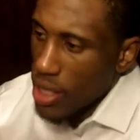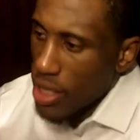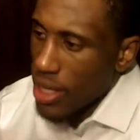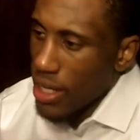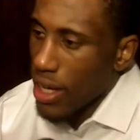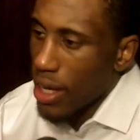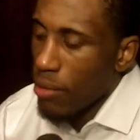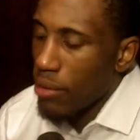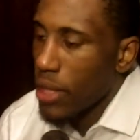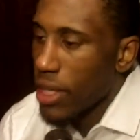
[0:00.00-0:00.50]

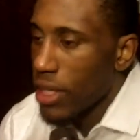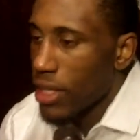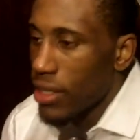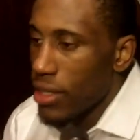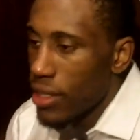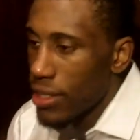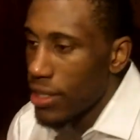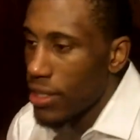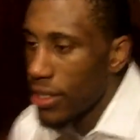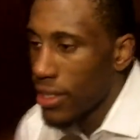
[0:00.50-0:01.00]
Yeah, I mean,
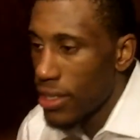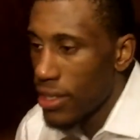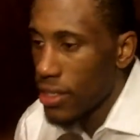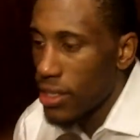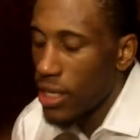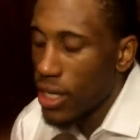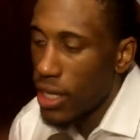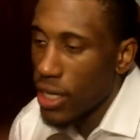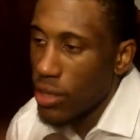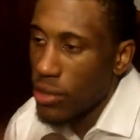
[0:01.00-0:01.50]

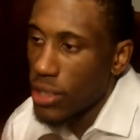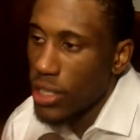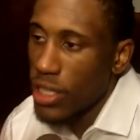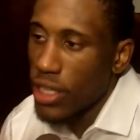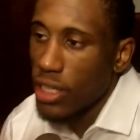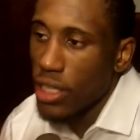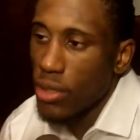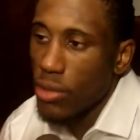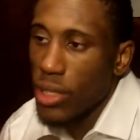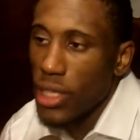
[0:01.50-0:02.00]
we
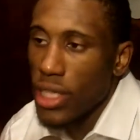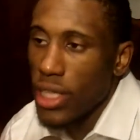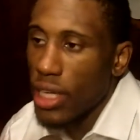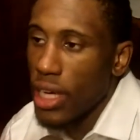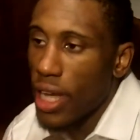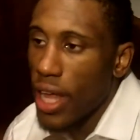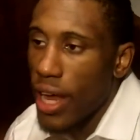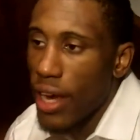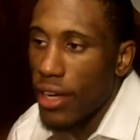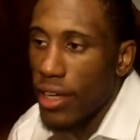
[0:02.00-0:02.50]
did
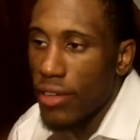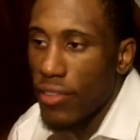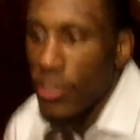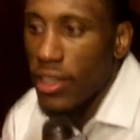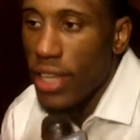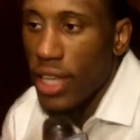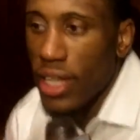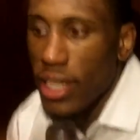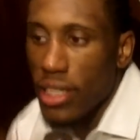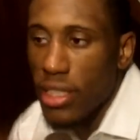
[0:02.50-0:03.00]
a lot of
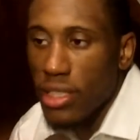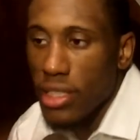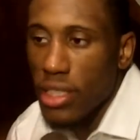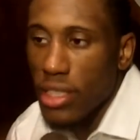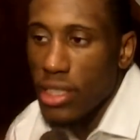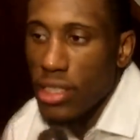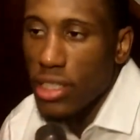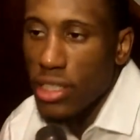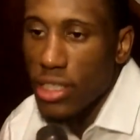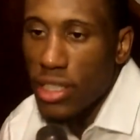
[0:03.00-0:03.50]
different things,
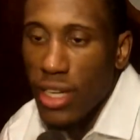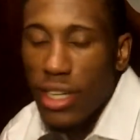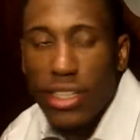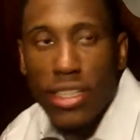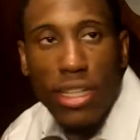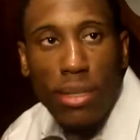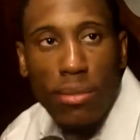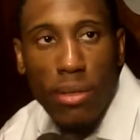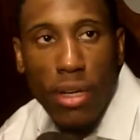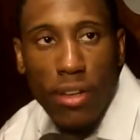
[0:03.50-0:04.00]
just
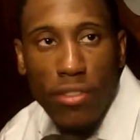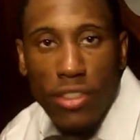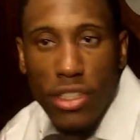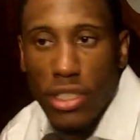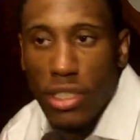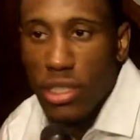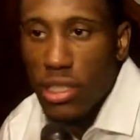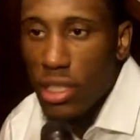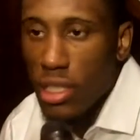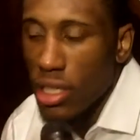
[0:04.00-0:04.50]
changing up
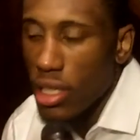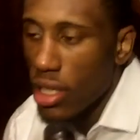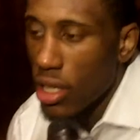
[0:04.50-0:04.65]
coverages.